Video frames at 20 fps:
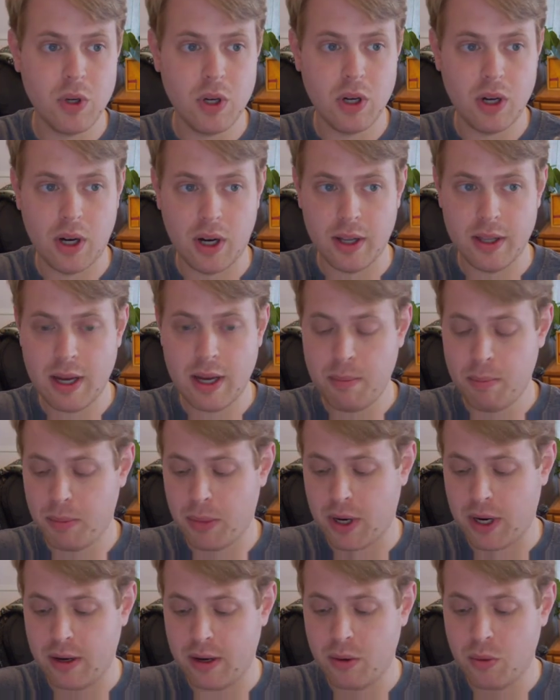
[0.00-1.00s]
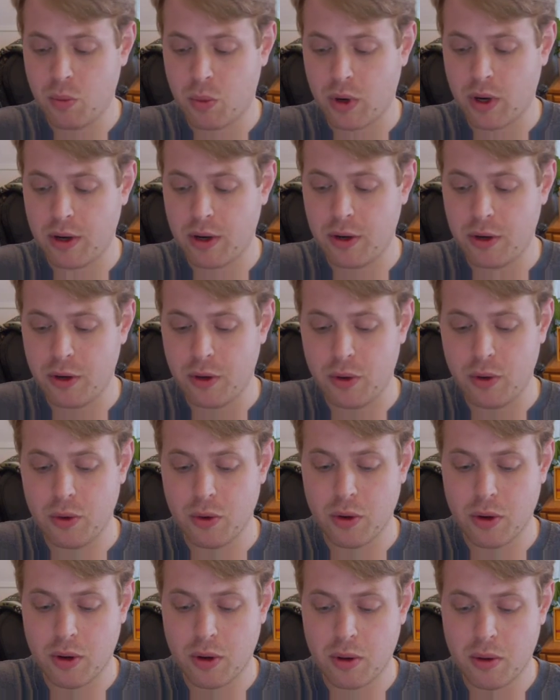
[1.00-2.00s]
On that button, we're going to do
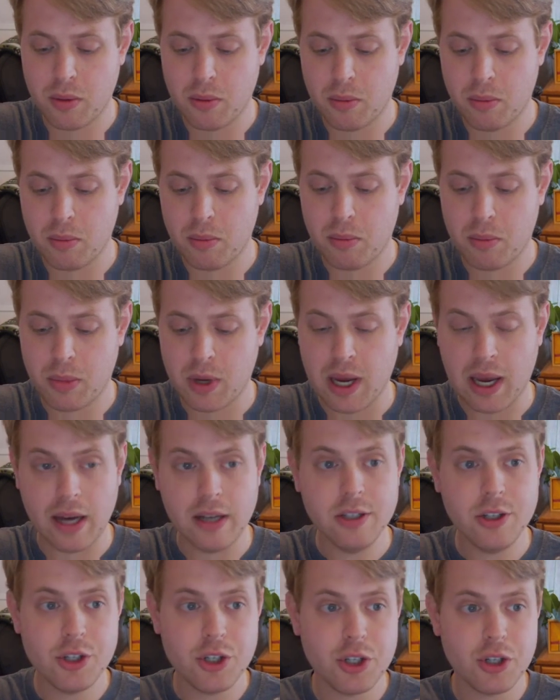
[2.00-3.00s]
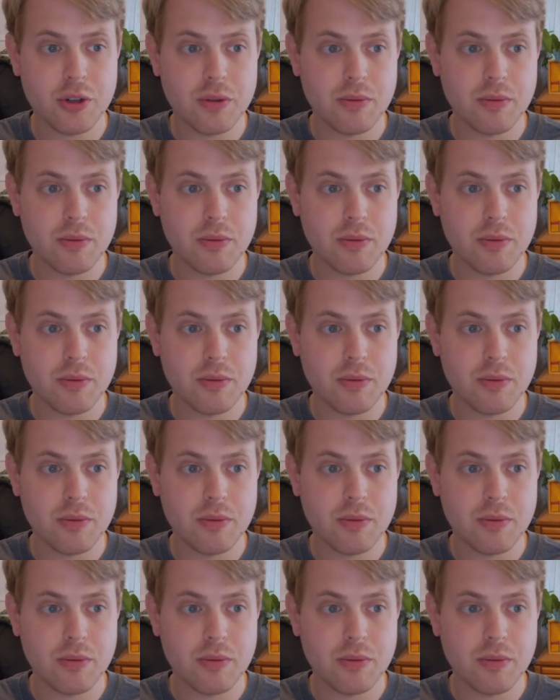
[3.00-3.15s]
patch.